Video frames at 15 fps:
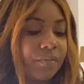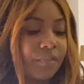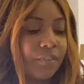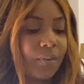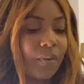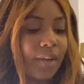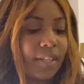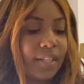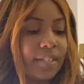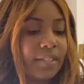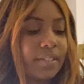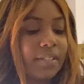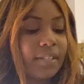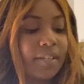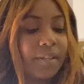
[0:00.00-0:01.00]
Okay, let's
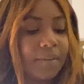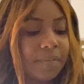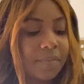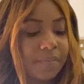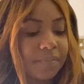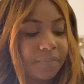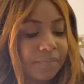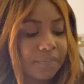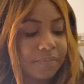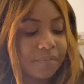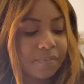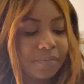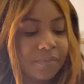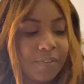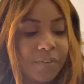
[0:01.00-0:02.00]
see.
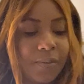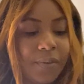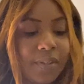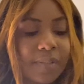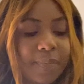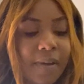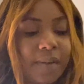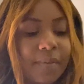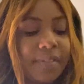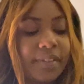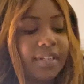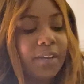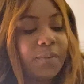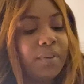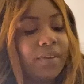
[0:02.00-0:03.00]
Ooh, at the bottom of the
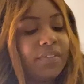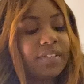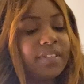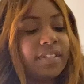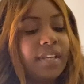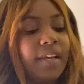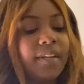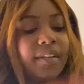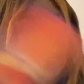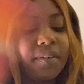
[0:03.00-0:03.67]
deck, we have the Sun